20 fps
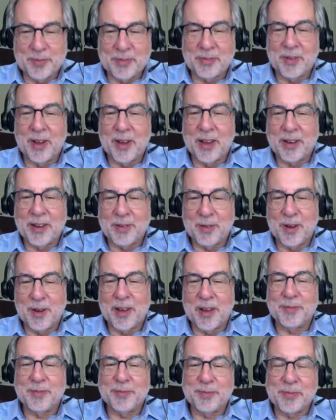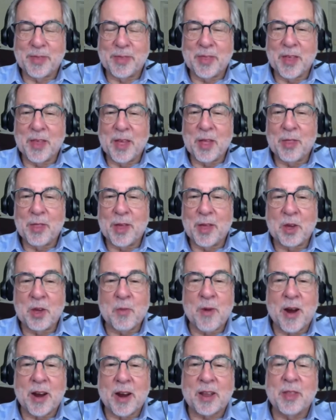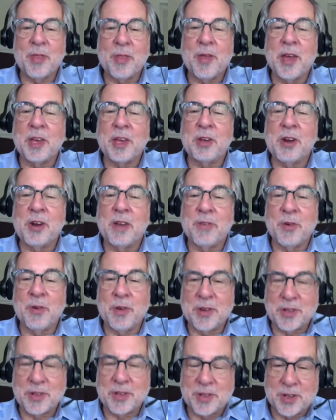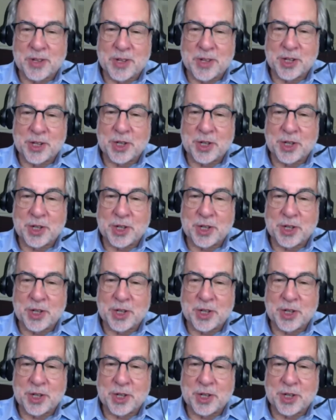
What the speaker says: Right. Thank you, Mark. And thank you to everyone who's listening. Shabbat